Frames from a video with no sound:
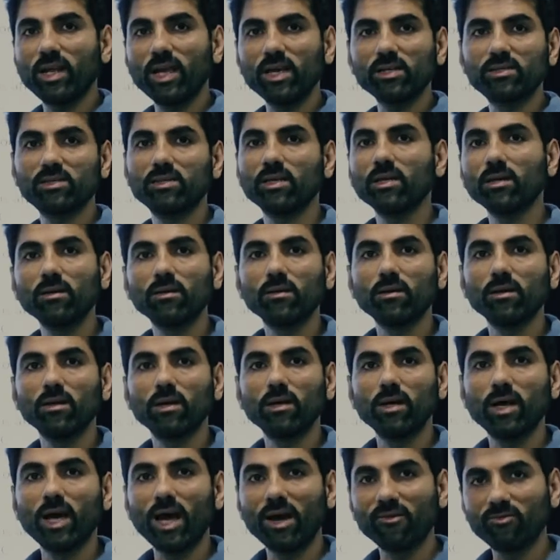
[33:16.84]
an AC
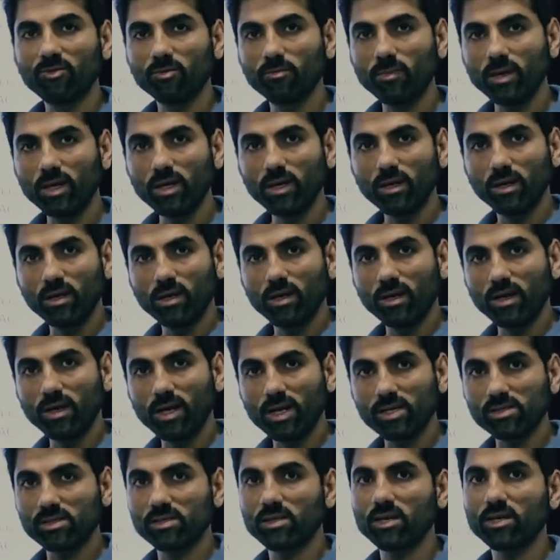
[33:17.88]
have to be
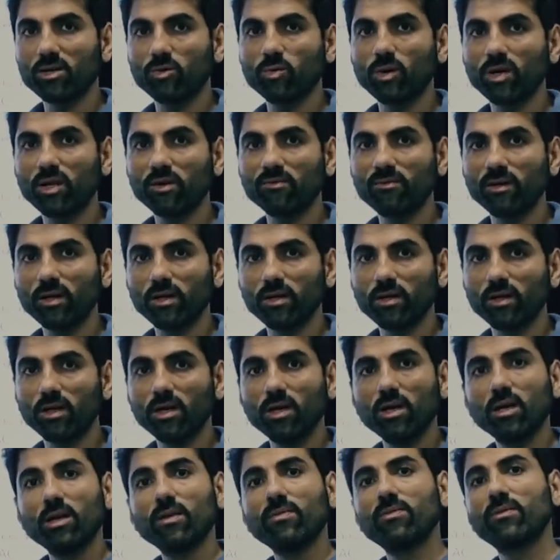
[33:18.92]
less than 20
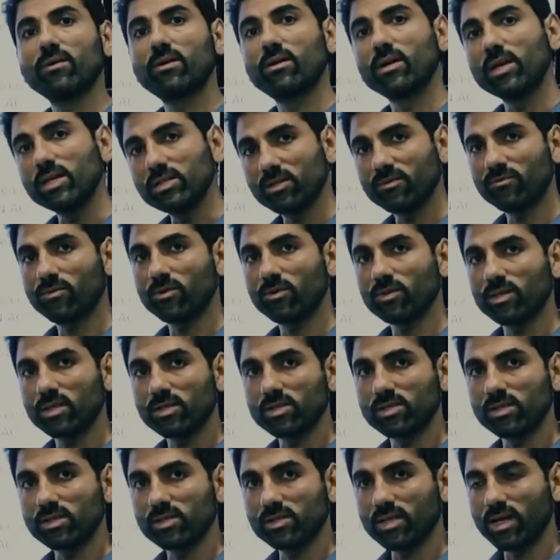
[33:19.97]
feet. The reason for
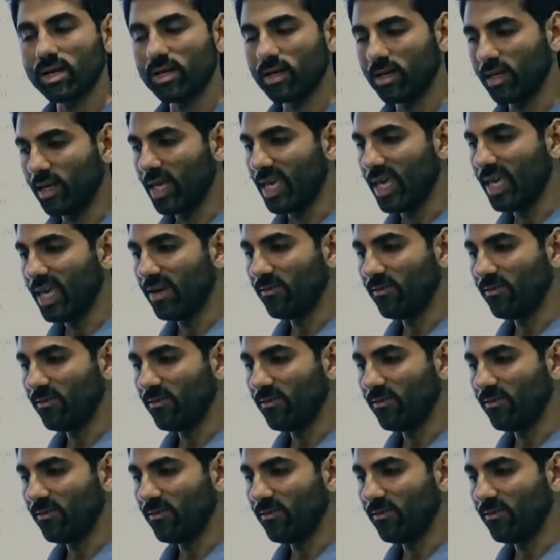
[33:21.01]
this is that